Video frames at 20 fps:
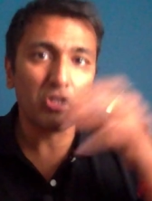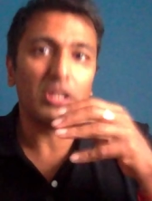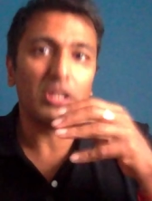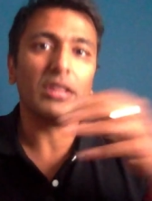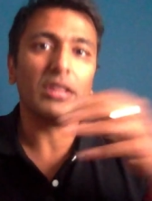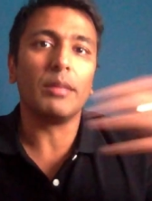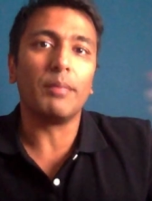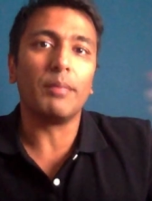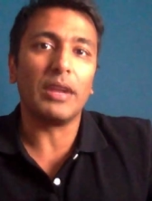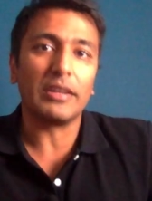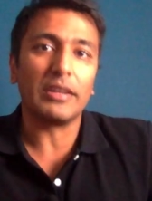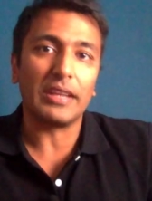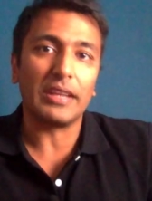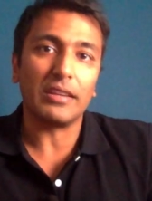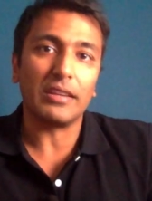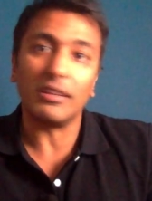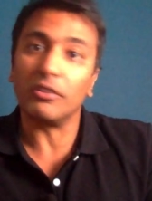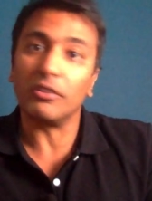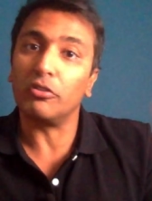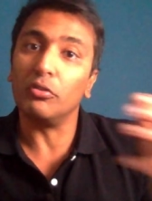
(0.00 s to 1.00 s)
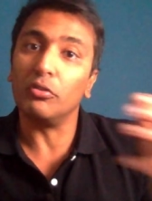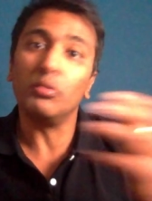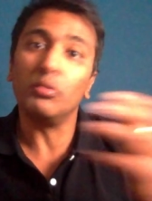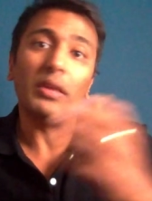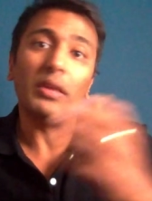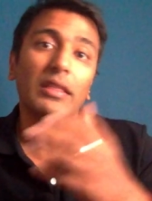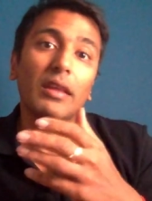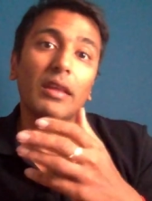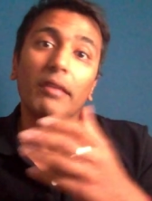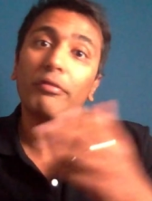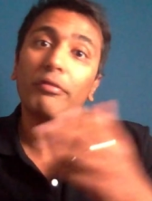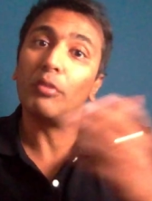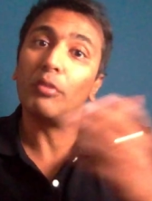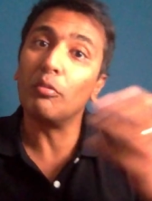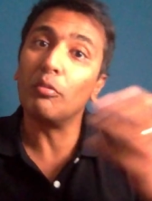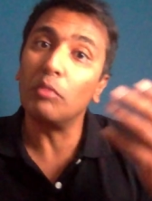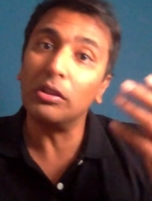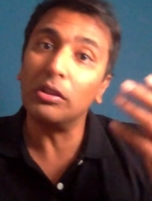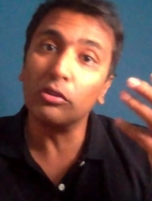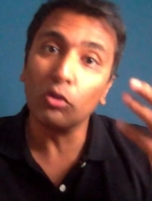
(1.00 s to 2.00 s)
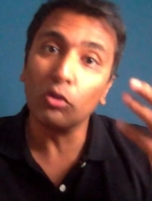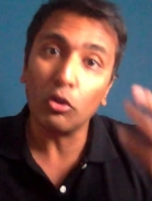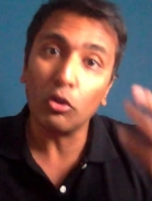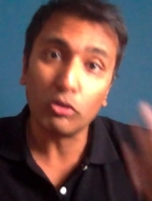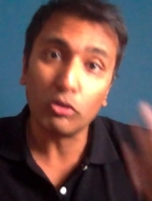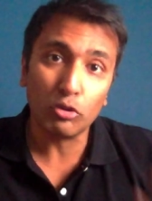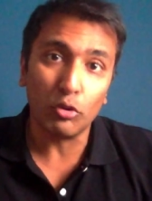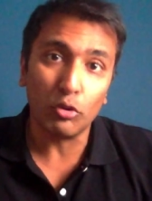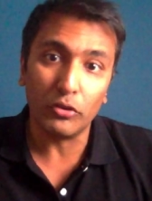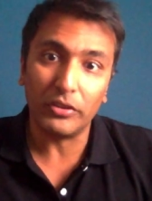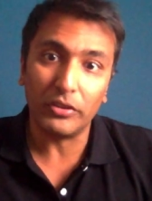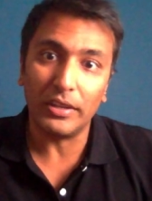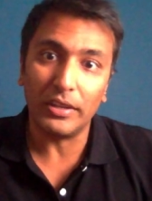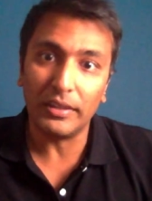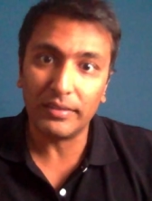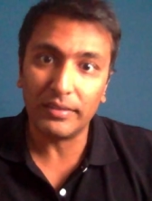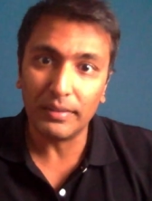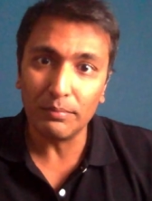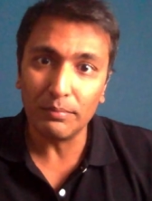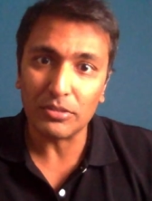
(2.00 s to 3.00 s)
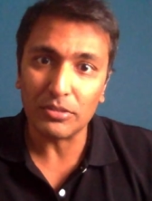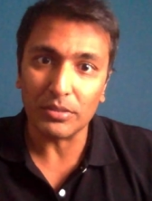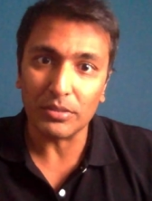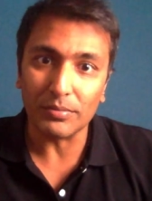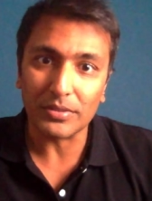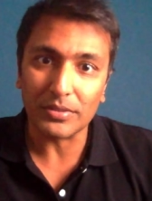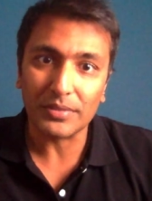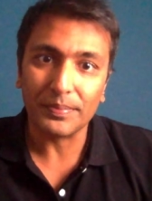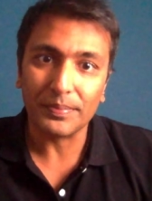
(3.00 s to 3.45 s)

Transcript: in the blood getting through and therefore will not cause any symptoms.